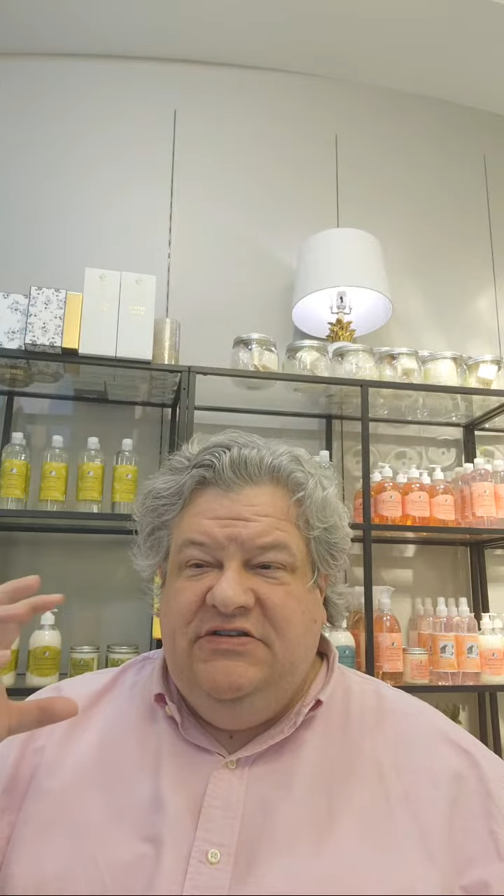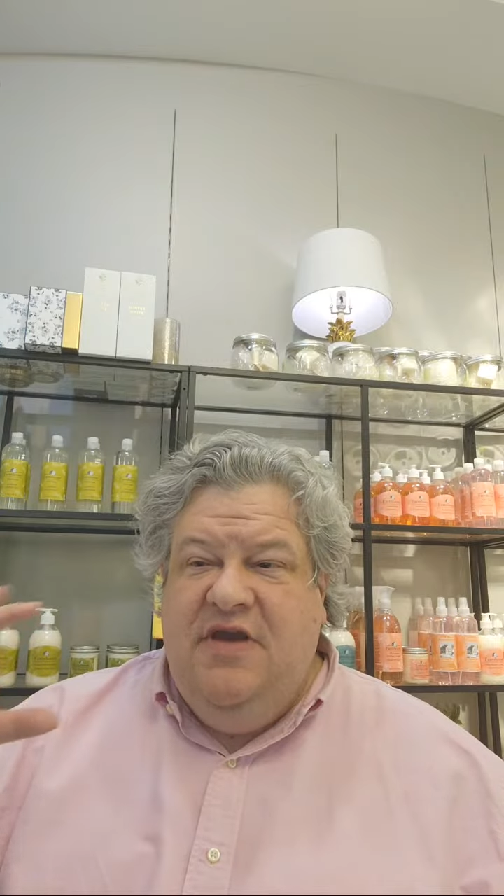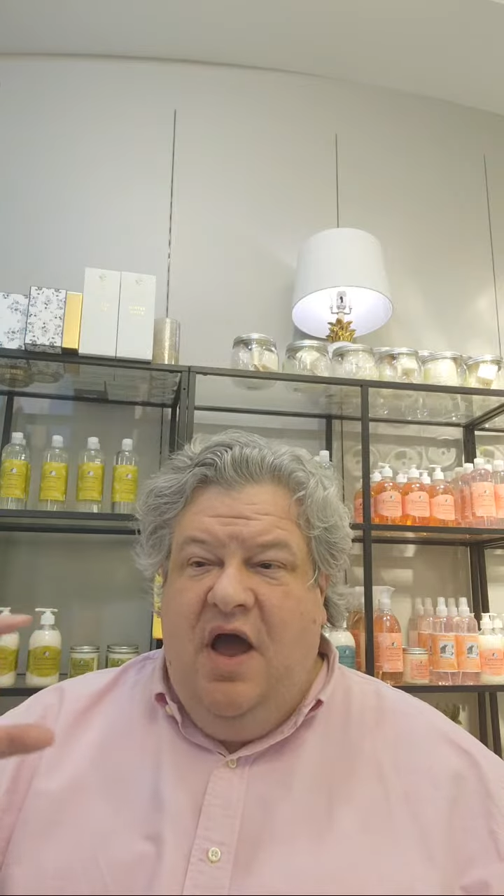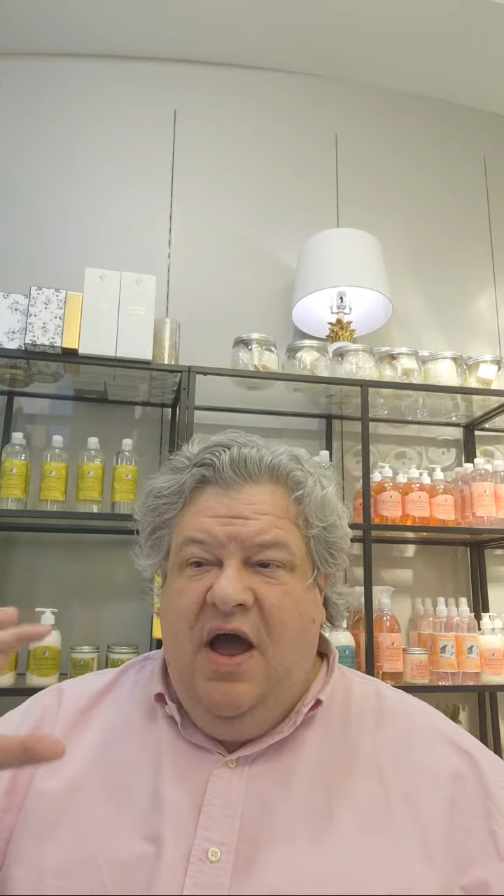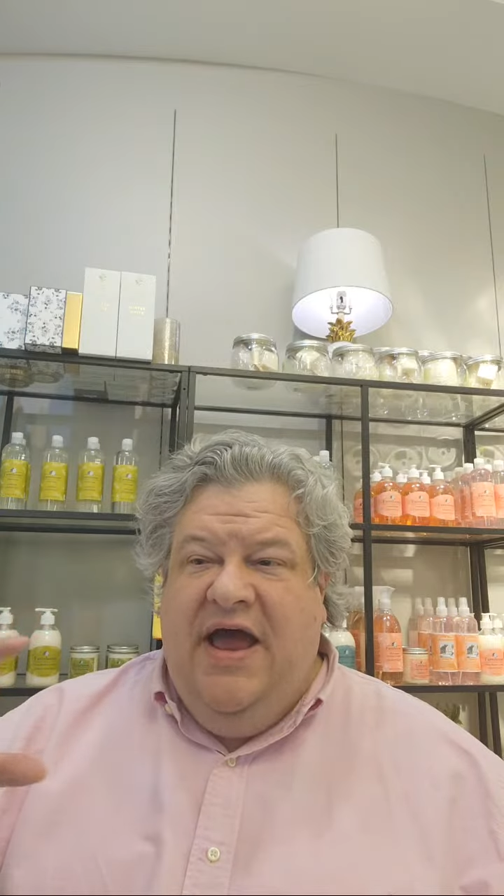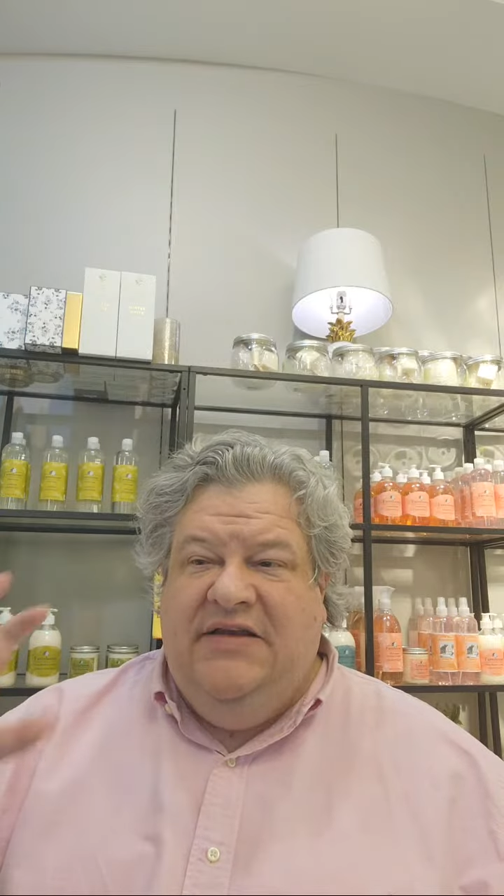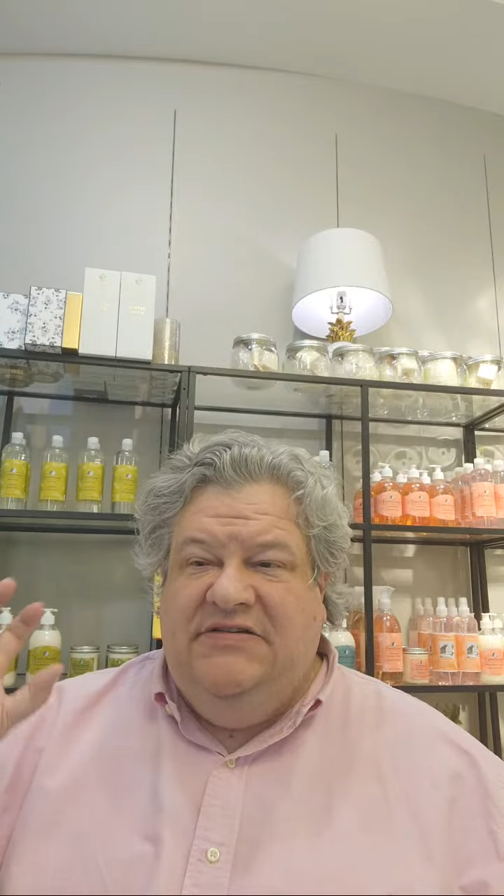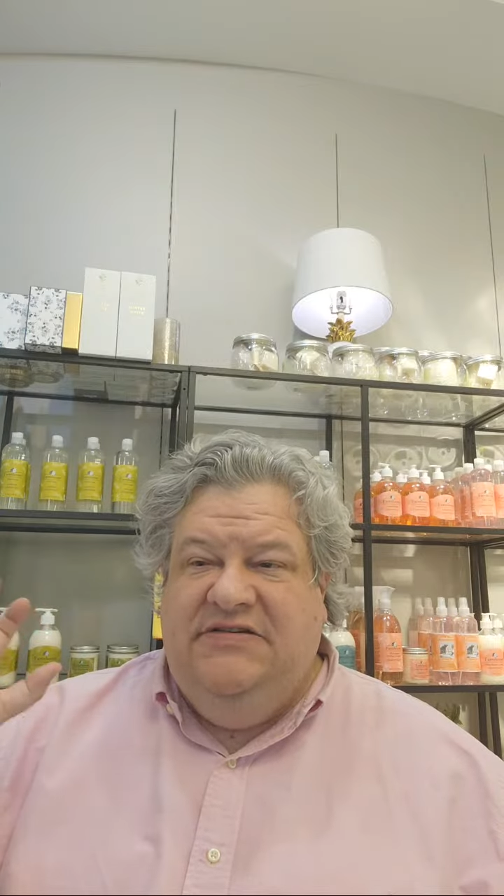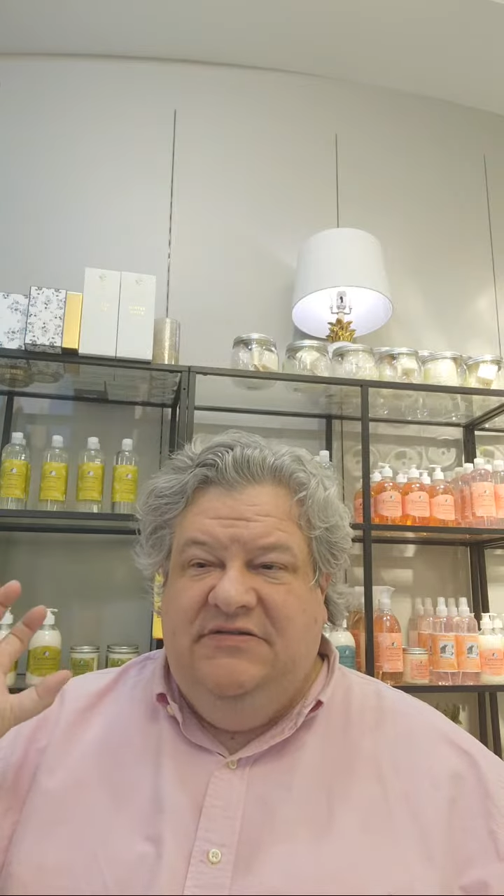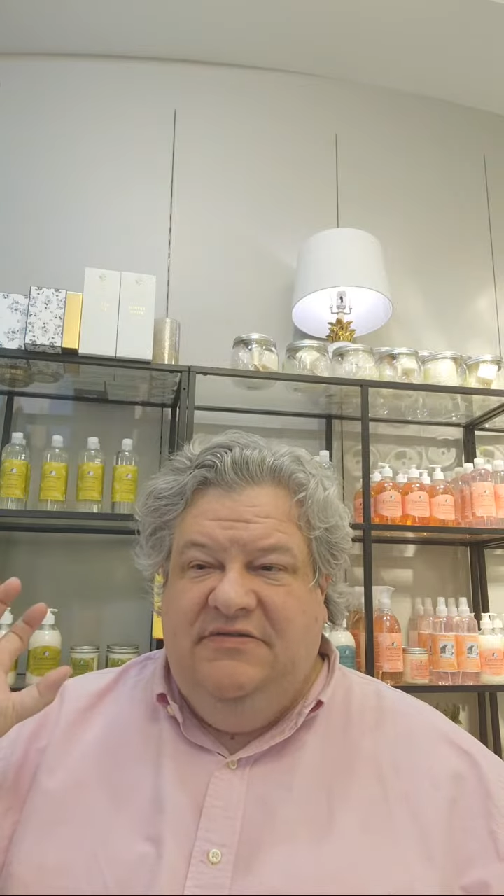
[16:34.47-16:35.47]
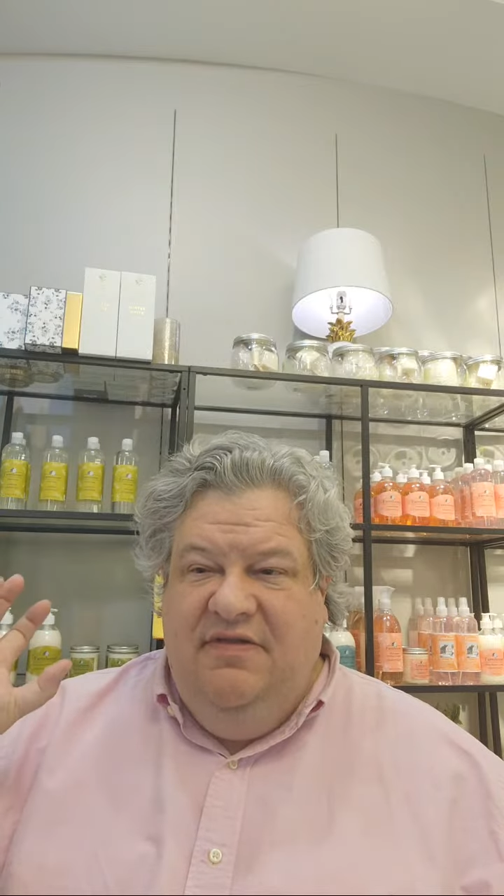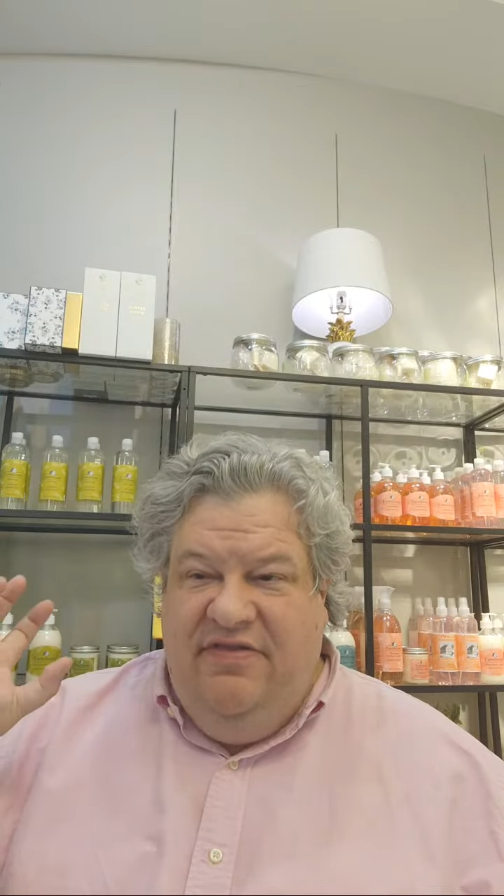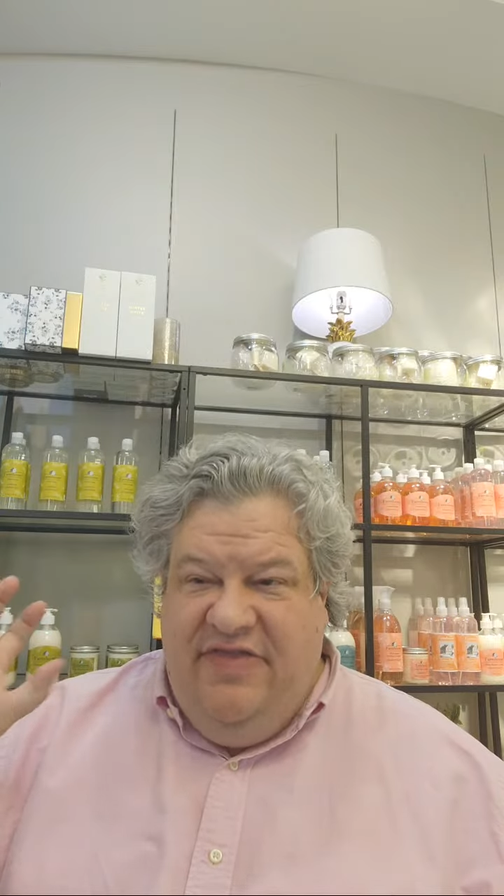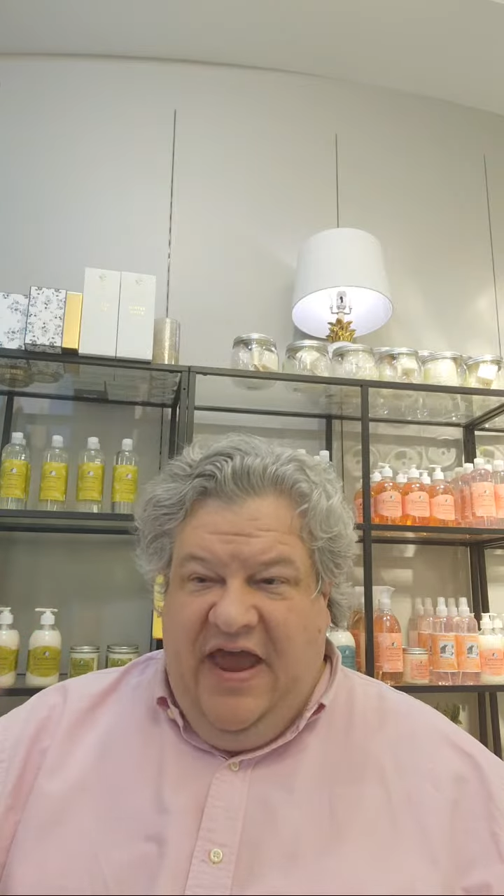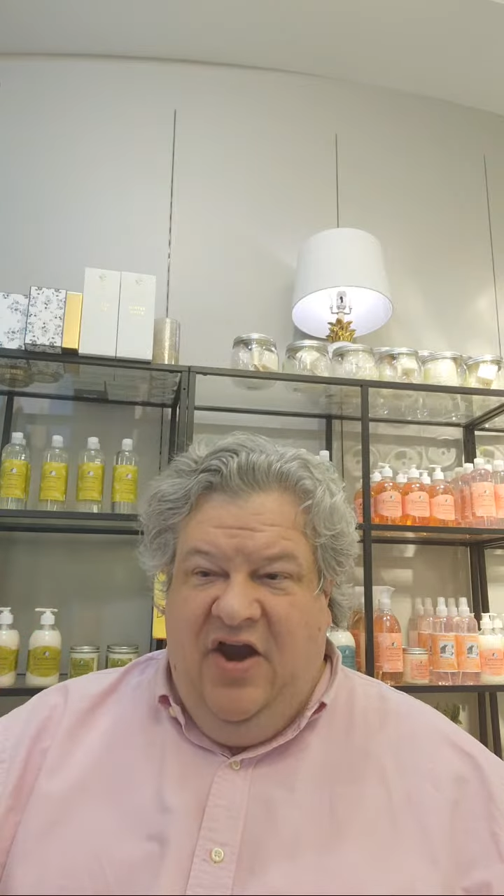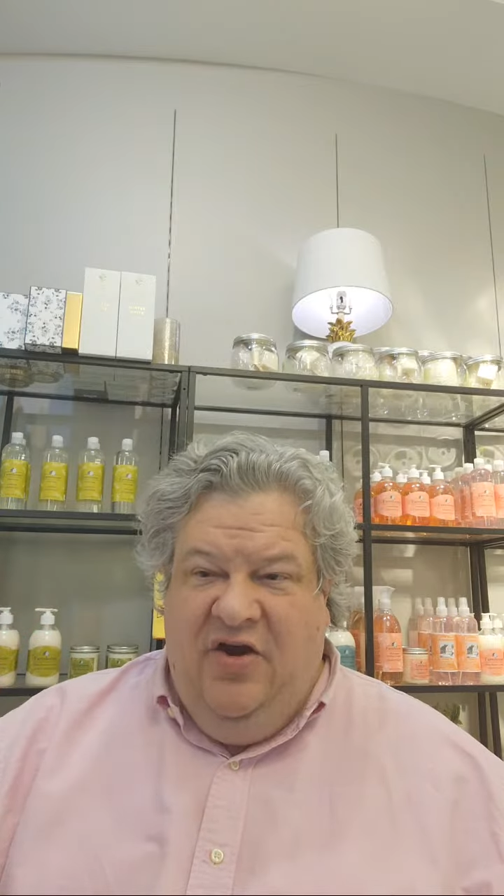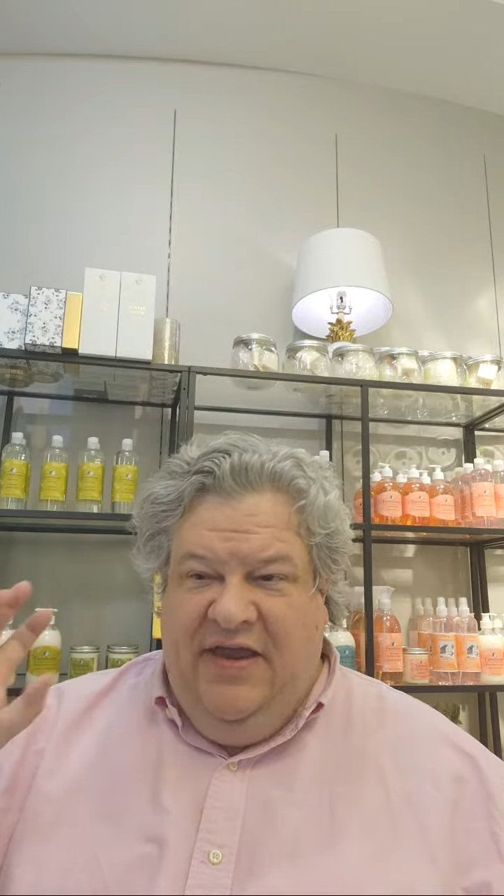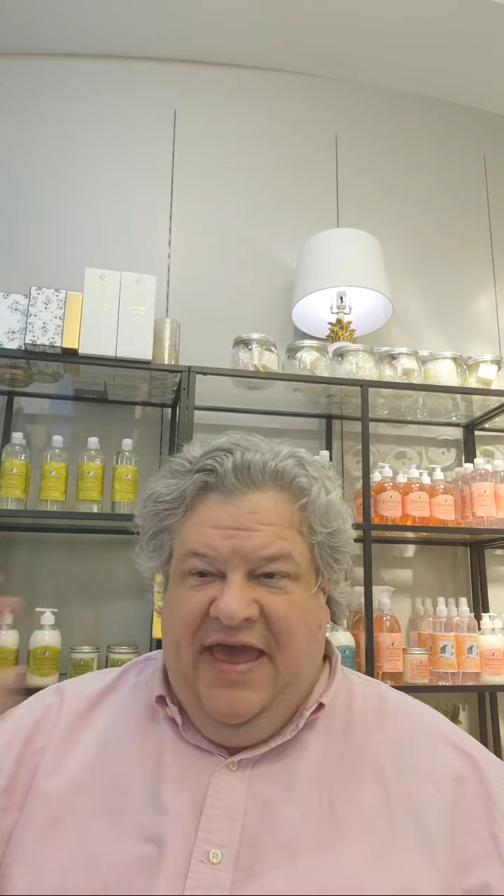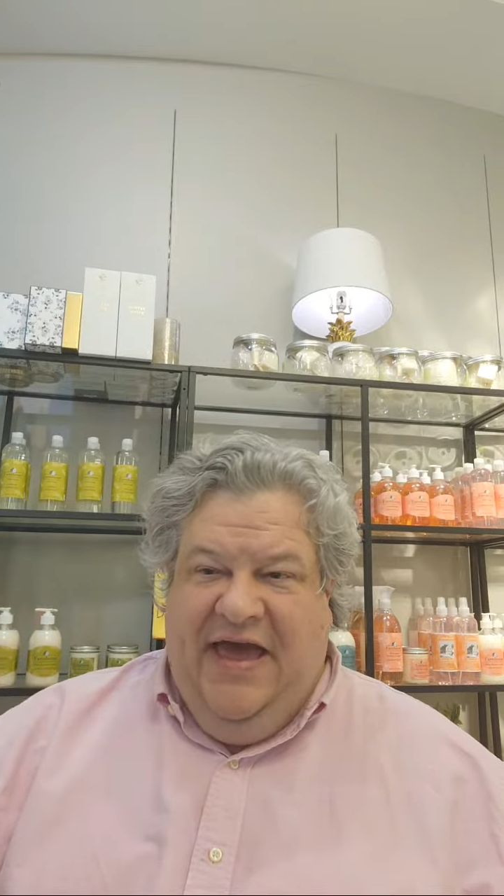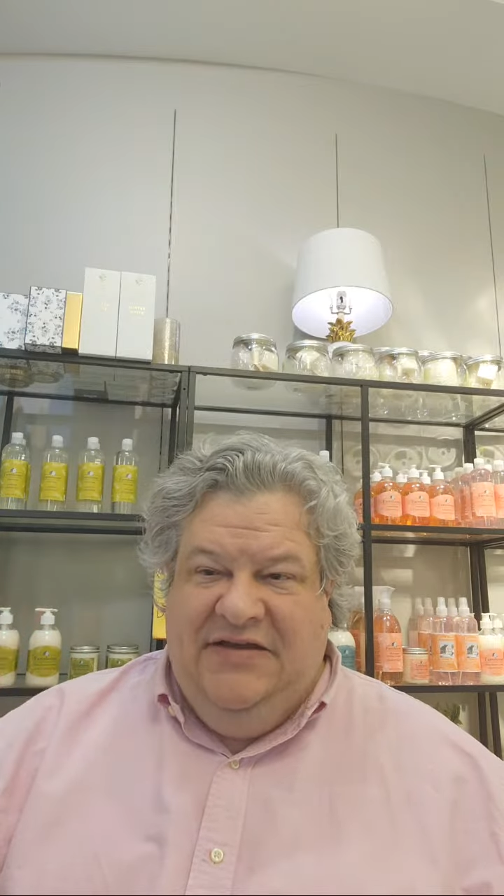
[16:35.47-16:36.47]
not there
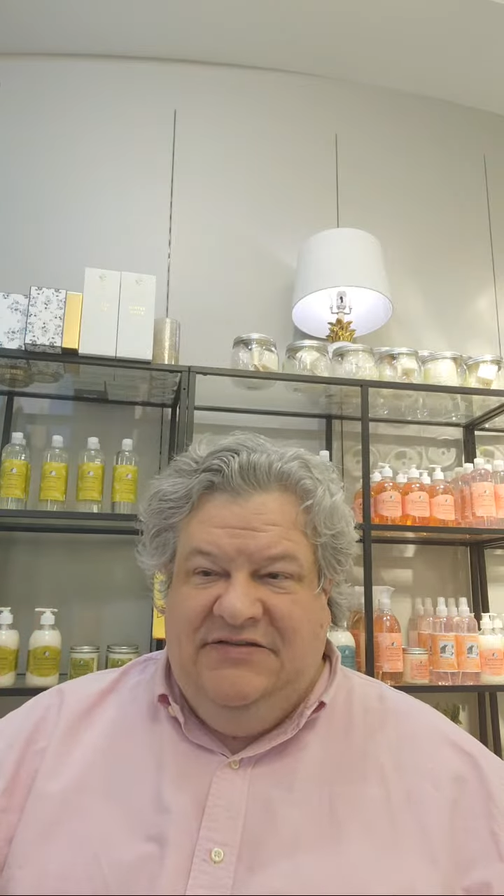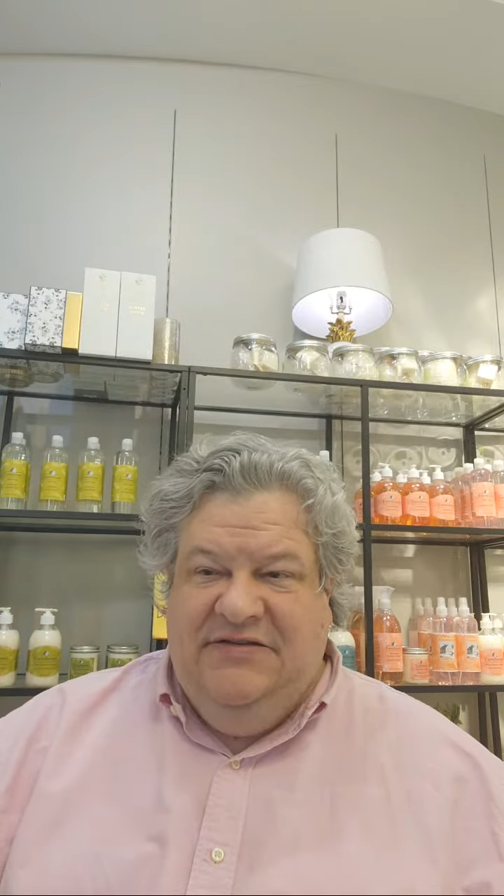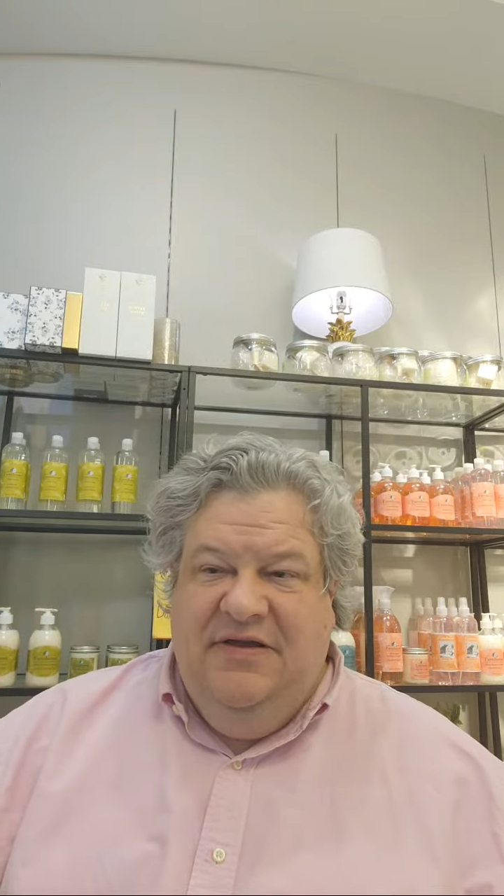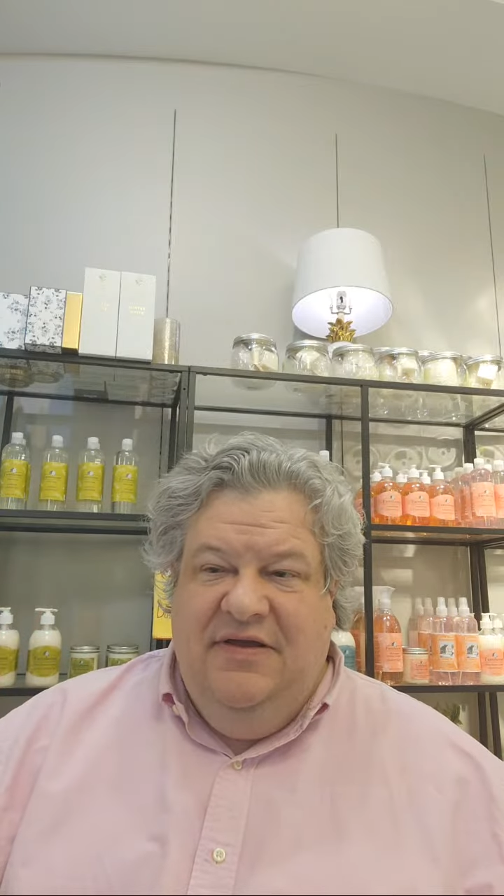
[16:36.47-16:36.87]
yet.